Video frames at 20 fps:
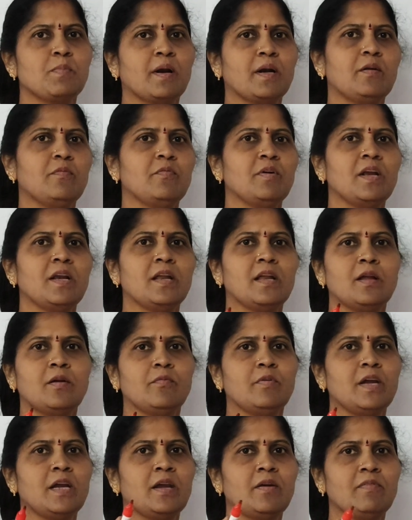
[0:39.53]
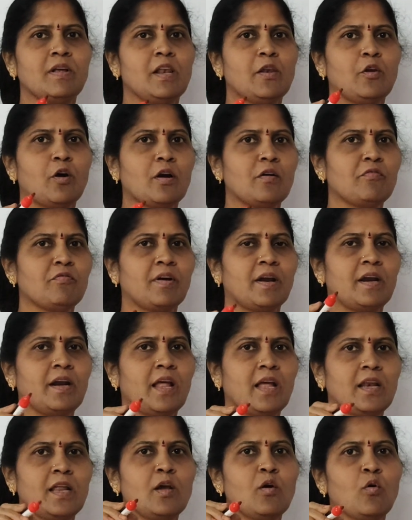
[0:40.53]
but we will not
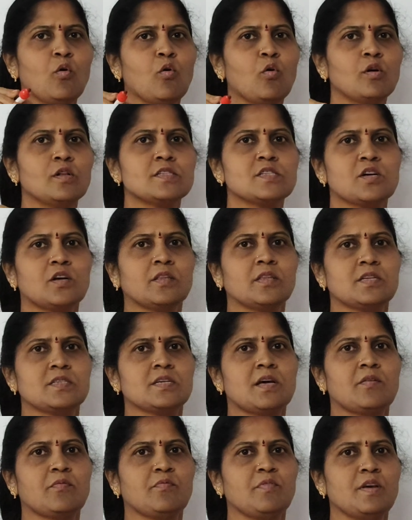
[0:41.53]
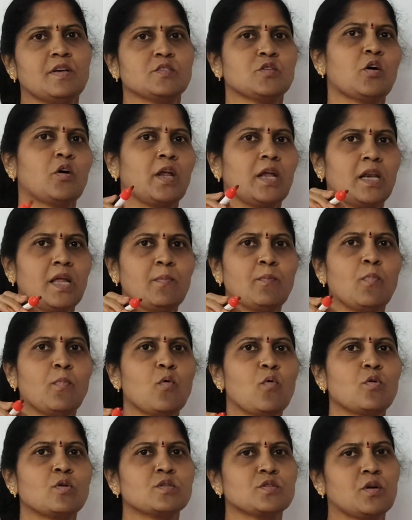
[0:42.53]
find any holes on the surface or any
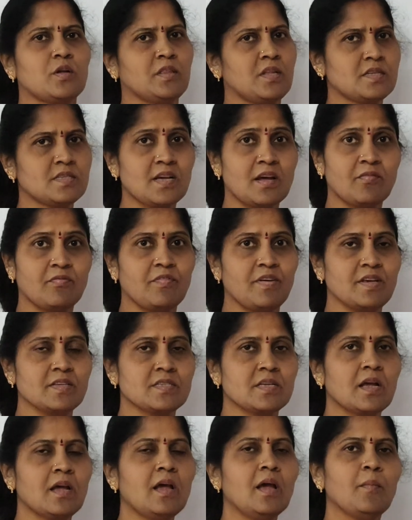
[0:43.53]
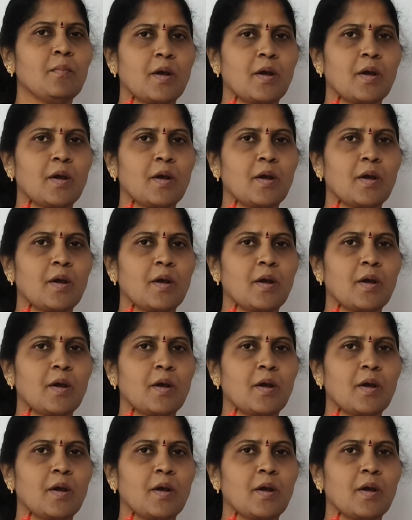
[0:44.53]
pores on the surface